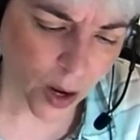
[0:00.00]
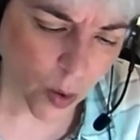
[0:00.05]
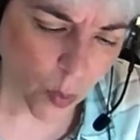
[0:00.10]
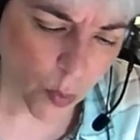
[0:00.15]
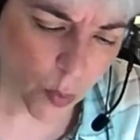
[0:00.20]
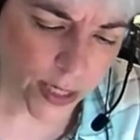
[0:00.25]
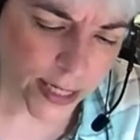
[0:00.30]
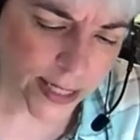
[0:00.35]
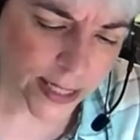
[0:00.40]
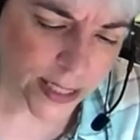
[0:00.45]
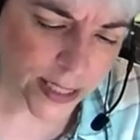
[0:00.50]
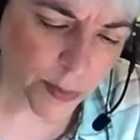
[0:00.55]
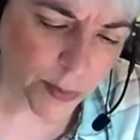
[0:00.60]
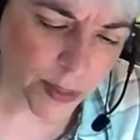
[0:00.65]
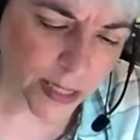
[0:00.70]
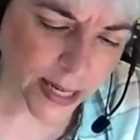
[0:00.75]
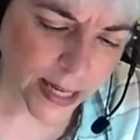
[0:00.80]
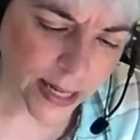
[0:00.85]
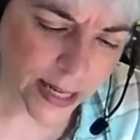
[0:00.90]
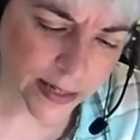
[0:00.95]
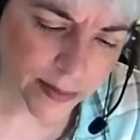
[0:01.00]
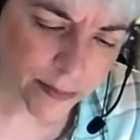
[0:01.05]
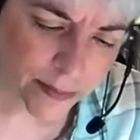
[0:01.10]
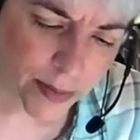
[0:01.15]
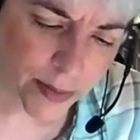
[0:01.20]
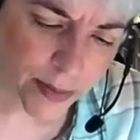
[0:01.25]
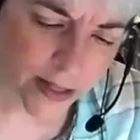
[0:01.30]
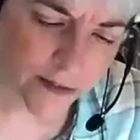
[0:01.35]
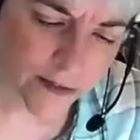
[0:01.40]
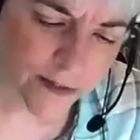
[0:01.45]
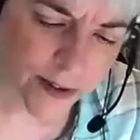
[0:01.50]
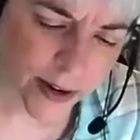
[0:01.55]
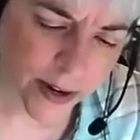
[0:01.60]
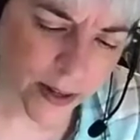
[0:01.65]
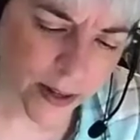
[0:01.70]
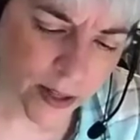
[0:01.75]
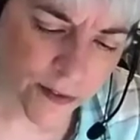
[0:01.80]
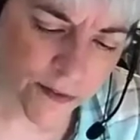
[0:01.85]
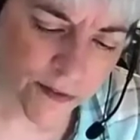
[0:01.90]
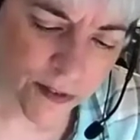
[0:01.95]
when it has been hidden by the
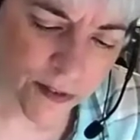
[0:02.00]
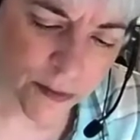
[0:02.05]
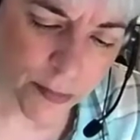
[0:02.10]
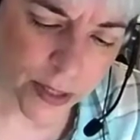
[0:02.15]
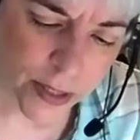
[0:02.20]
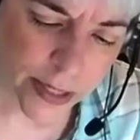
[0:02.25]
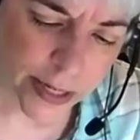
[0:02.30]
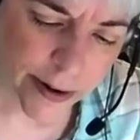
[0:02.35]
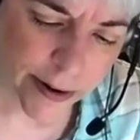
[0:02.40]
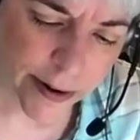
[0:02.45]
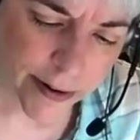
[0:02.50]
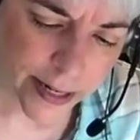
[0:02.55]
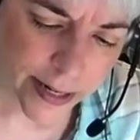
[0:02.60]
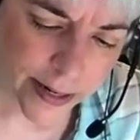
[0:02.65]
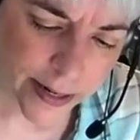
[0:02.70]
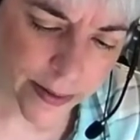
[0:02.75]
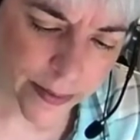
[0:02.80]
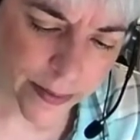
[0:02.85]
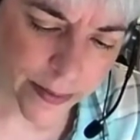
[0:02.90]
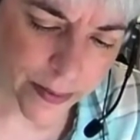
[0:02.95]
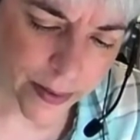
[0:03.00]
veil of familiarity.